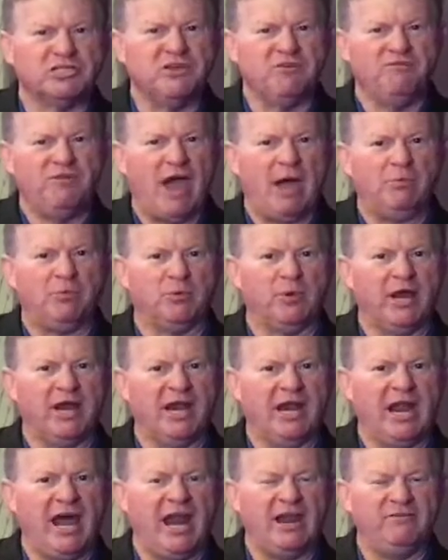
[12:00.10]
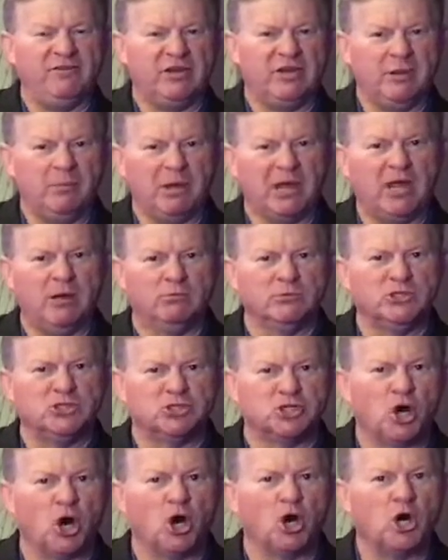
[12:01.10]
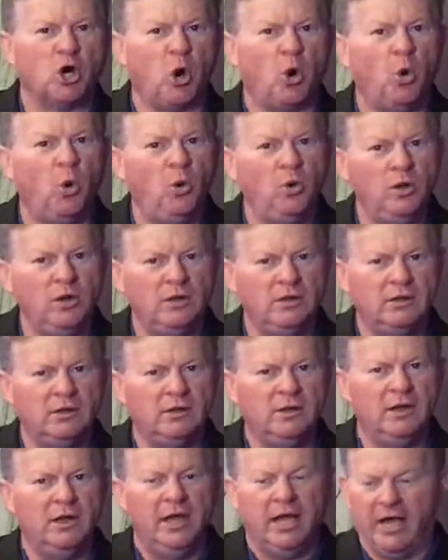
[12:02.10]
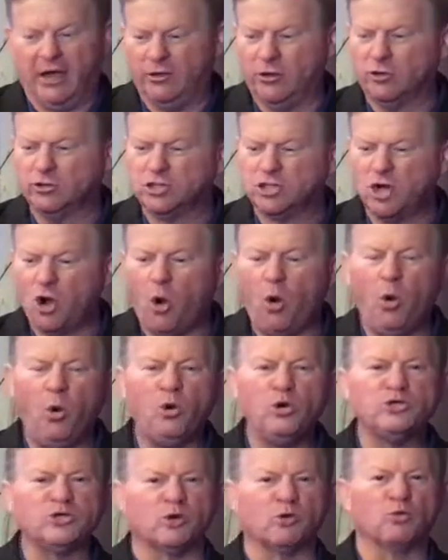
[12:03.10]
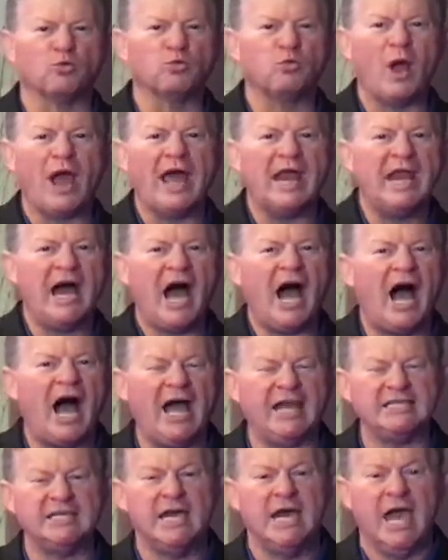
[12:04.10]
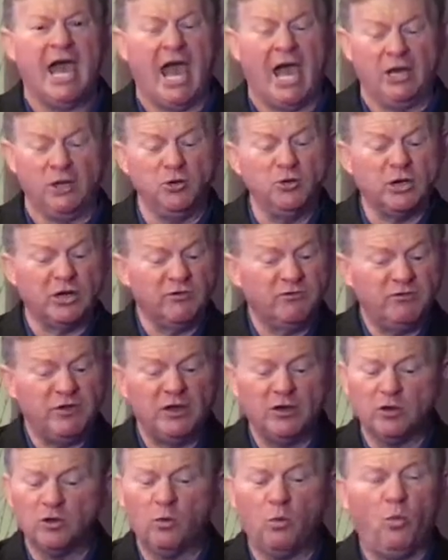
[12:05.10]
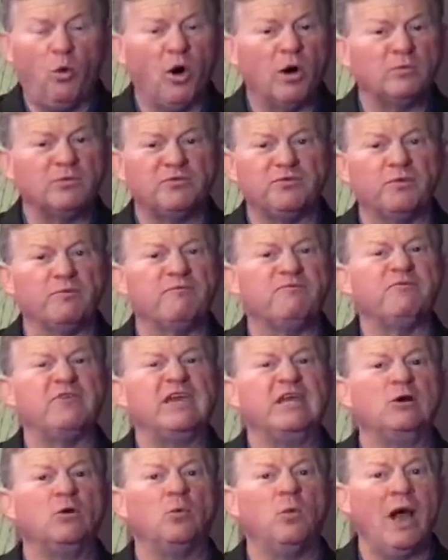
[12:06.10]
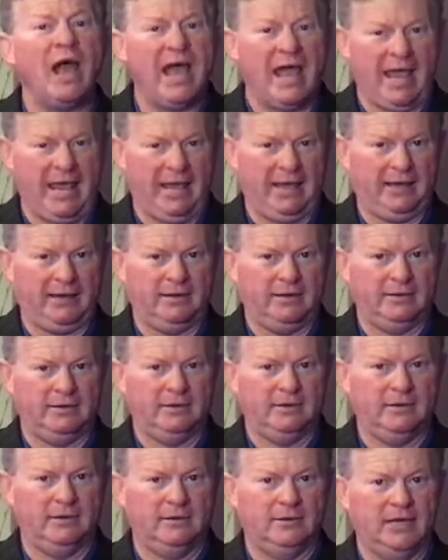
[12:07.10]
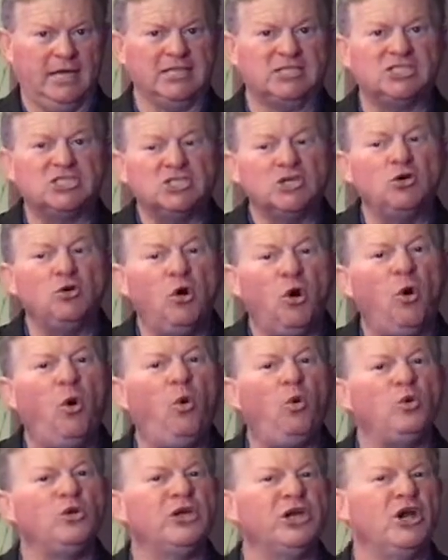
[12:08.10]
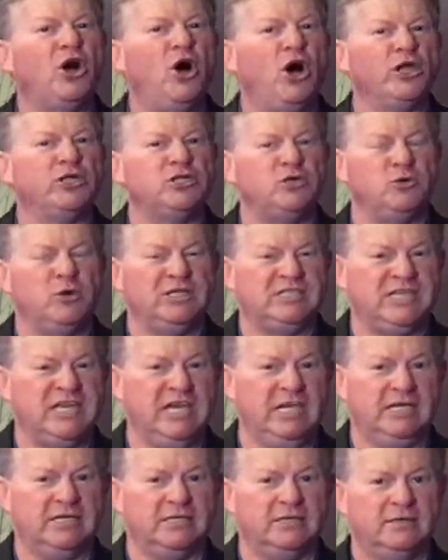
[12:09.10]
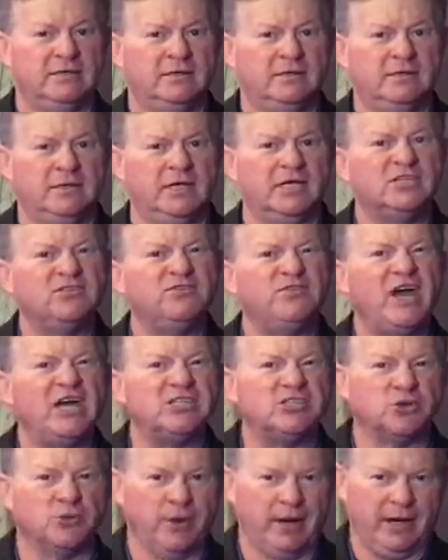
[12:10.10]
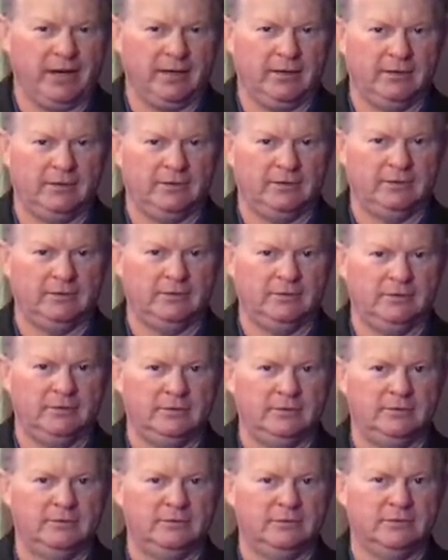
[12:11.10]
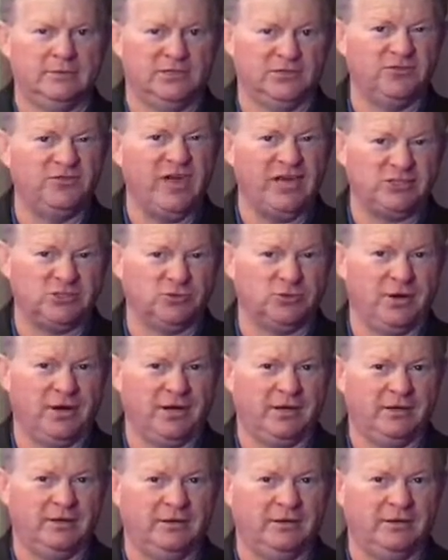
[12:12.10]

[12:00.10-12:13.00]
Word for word: is evaporated out of it and it becomes charcoal. And those coals are red hot and you can feel the warmth from feet away. It's still holding on to its heat. It's festering. It's festering.